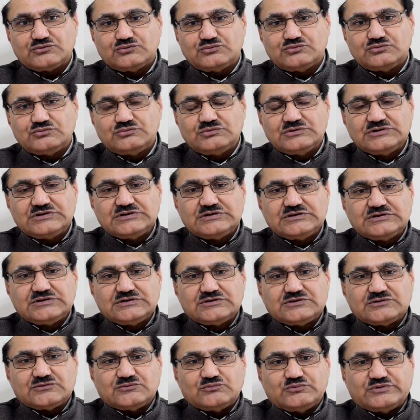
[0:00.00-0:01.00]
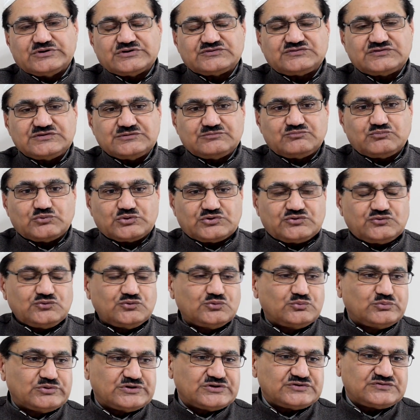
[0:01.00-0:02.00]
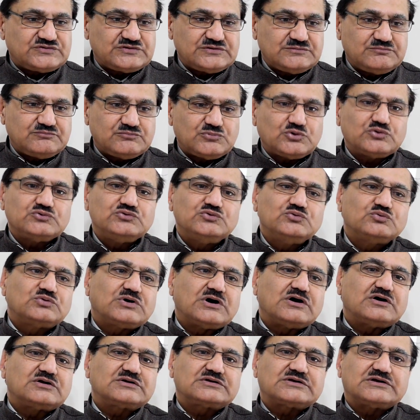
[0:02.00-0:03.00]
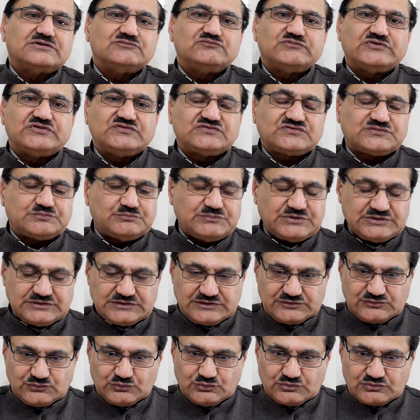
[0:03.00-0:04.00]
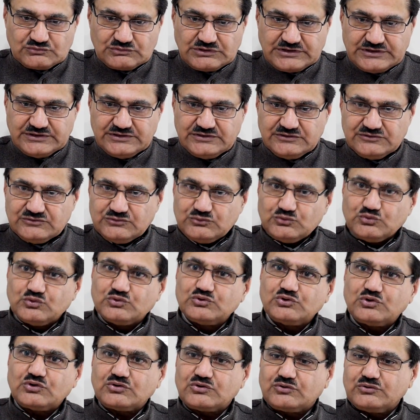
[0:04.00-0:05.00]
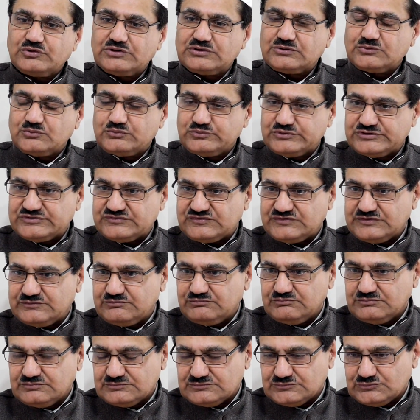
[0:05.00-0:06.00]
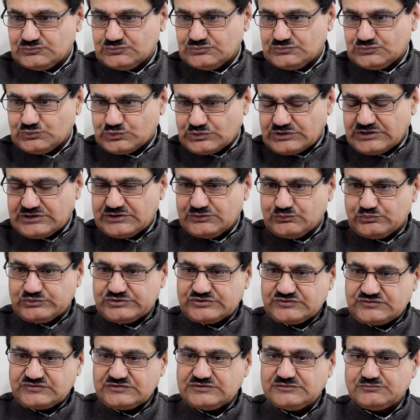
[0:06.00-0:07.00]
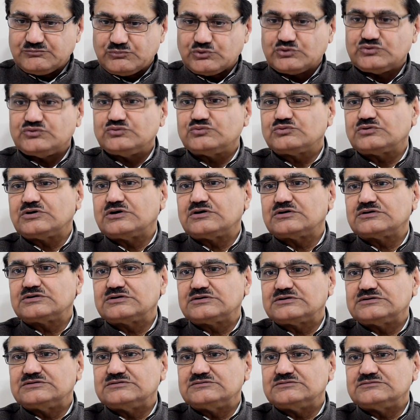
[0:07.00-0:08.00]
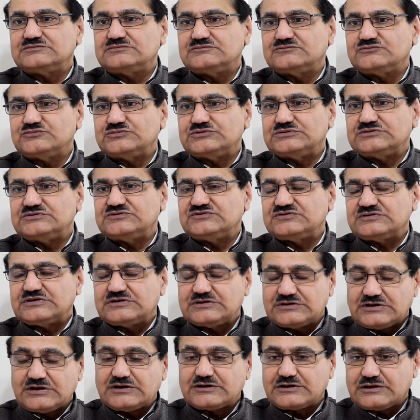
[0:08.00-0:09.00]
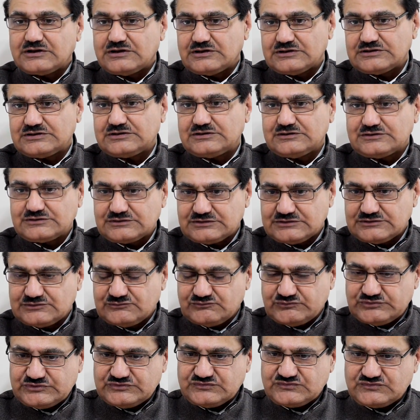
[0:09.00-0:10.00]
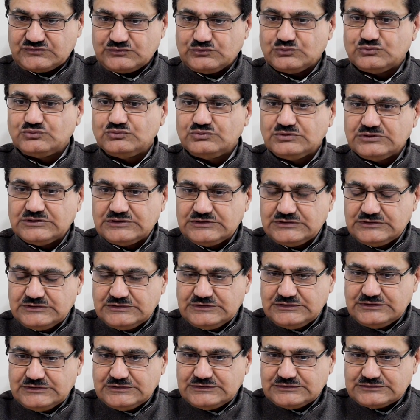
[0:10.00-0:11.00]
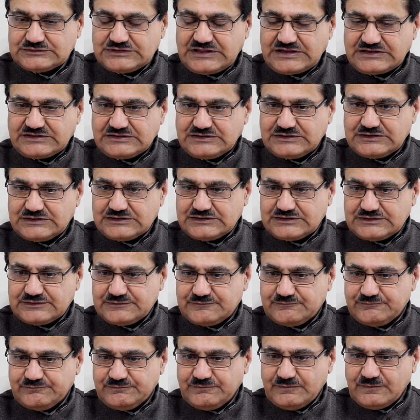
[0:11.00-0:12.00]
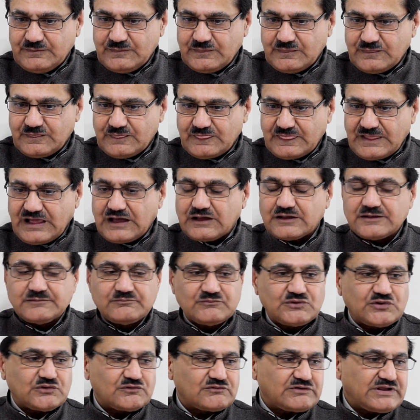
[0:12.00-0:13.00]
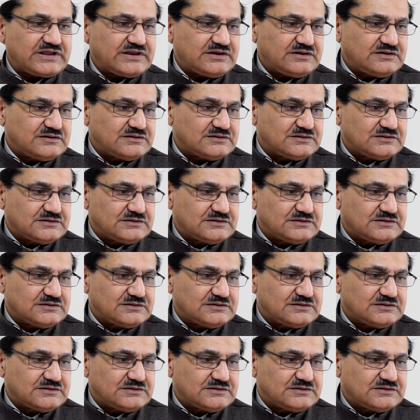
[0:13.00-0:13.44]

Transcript: to worship what you worship, or you can't convince me that you're right. You're not going to worship what I worship, or you can't I can't convince you that I'm correct.